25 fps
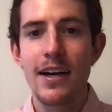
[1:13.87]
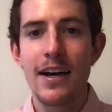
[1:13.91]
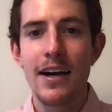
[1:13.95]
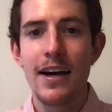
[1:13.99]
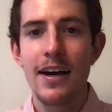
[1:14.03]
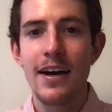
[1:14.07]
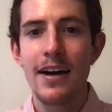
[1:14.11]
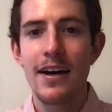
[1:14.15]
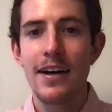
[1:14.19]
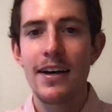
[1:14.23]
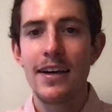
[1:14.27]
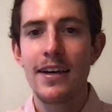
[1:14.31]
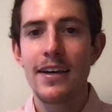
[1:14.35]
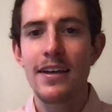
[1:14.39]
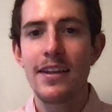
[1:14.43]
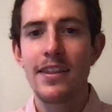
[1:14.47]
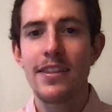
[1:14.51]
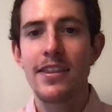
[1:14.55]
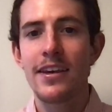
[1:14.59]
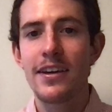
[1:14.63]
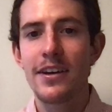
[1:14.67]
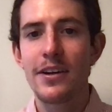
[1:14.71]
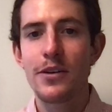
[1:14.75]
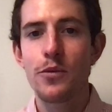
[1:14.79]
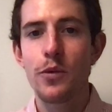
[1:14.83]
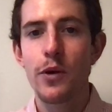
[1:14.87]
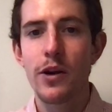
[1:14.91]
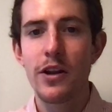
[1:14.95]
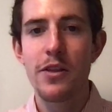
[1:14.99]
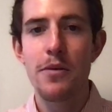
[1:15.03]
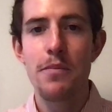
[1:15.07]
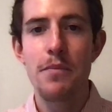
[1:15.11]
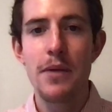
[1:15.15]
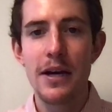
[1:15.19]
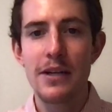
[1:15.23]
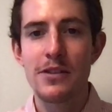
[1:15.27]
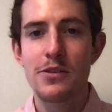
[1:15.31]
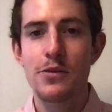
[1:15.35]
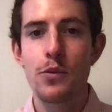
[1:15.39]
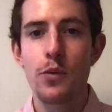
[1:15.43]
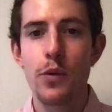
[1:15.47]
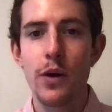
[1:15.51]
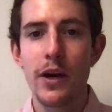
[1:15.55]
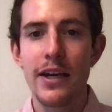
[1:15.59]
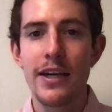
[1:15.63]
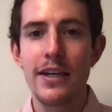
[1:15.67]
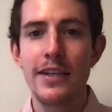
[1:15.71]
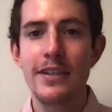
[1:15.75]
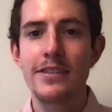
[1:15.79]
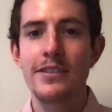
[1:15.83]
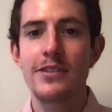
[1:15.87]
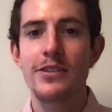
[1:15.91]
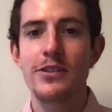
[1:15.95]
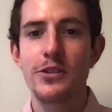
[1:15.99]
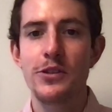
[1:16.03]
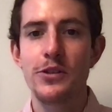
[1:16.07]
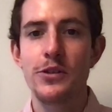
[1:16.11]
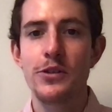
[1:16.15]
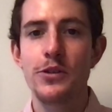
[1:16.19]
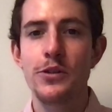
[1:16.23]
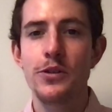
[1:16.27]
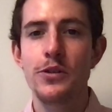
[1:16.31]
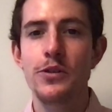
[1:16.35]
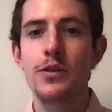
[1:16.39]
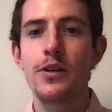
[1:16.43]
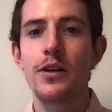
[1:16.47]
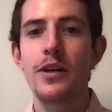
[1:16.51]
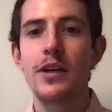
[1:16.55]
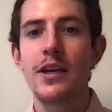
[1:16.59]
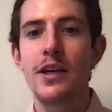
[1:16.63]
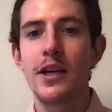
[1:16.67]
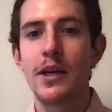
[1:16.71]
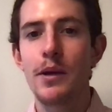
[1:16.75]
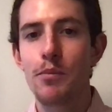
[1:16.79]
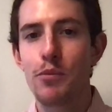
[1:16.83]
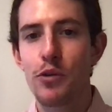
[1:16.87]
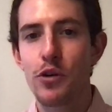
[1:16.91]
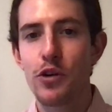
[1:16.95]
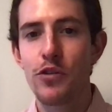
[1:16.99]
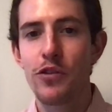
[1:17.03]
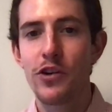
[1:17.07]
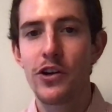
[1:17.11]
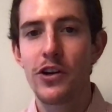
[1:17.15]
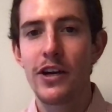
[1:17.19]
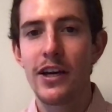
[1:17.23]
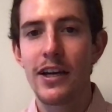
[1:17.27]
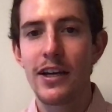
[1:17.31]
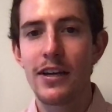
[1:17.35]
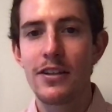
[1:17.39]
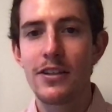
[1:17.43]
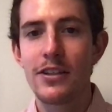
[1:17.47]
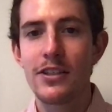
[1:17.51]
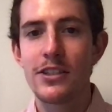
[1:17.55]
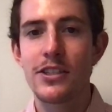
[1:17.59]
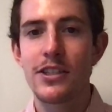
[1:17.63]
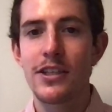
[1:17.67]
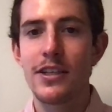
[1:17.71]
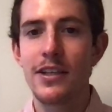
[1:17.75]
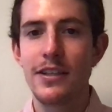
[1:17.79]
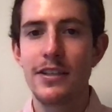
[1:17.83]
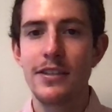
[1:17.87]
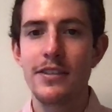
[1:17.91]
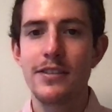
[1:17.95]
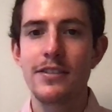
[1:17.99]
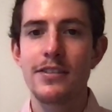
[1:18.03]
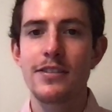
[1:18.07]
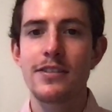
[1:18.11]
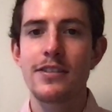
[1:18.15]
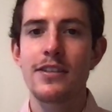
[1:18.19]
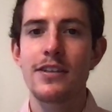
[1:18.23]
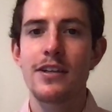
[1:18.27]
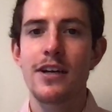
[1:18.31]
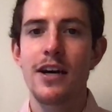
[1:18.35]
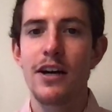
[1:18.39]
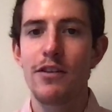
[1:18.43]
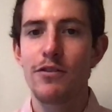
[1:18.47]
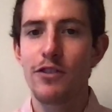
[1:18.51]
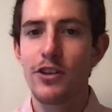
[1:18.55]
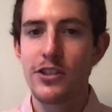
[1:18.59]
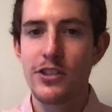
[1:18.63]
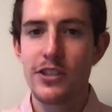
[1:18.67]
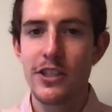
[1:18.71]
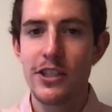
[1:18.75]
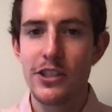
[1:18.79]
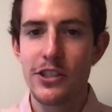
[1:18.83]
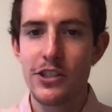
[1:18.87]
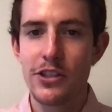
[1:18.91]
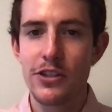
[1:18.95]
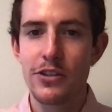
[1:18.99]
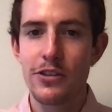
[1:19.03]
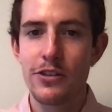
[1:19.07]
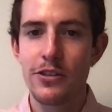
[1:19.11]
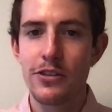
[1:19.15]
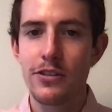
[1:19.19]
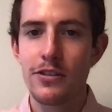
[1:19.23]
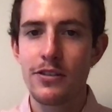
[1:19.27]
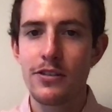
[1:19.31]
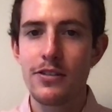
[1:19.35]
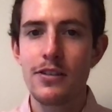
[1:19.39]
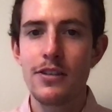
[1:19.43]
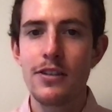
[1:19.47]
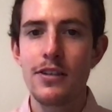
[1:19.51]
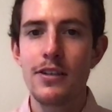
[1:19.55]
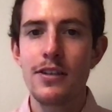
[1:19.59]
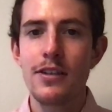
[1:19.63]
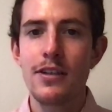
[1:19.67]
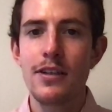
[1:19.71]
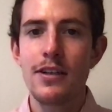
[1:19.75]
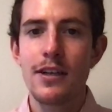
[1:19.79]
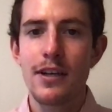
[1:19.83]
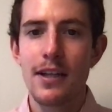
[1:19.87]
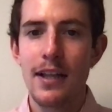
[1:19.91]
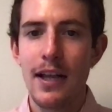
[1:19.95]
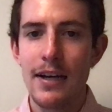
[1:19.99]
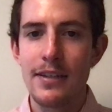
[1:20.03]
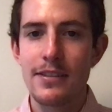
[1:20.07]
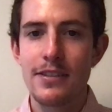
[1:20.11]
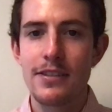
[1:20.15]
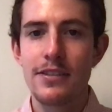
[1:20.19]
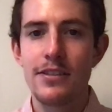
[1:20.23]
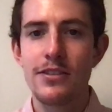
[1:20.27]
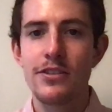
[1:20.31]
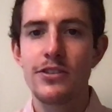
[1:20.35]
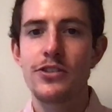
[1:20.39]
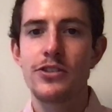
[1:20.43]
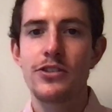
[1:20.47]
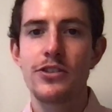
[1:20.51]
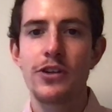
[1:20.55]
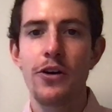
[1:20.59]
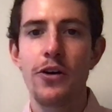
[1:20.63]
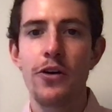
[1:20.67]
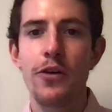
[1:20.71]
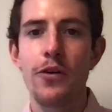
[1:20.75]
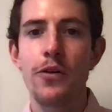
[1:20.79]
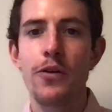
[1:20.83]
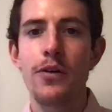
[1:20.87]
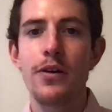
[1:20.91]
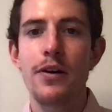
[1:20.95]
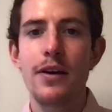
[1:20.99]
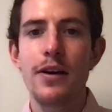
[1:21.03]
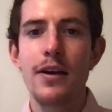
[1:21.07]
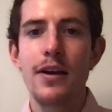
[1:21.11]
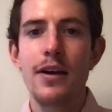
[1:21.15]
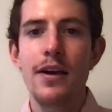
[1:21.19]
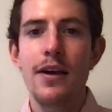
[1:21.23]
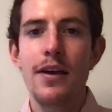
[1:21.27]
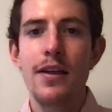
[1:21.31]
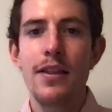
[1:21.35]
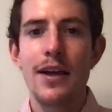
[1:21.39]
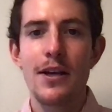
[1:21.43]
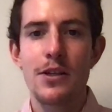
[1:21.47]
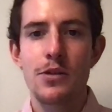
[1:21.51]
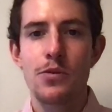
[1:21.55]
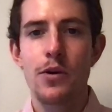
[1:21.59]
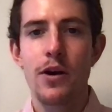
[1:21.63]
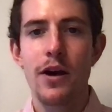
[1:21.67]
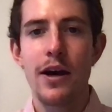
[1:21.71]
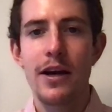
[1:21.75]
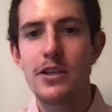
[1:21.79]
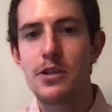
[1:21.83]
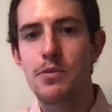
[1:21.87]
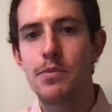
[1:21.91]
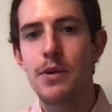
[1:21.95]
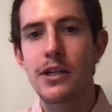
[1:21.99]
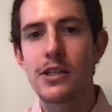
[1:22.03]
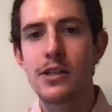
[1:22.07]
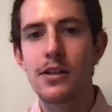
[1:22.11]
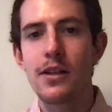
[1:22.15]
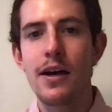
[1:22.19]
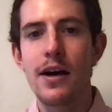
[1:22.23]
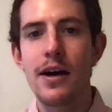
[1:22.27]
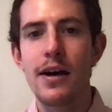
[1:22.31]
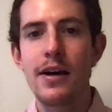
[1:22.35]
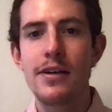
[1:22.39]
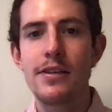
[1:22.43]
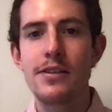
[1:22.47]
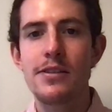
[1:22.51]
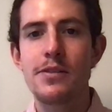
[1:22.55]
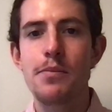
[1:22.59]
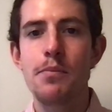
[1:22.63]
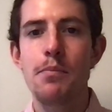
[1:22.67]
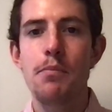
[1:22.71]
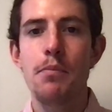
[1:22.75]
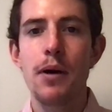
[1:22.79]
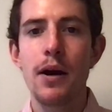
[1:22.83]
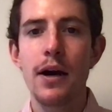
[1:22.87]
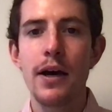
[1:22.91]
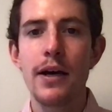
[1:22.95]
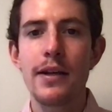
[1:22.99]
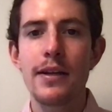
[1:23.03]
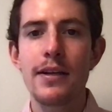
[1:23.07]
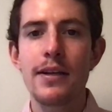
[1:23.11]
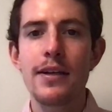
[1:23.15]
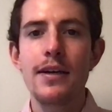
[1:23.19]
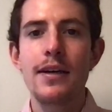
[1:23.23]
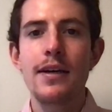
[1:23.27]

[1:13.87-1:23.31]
I think one of the best ways to improve your English is conversational classes. So that's where I specialize, but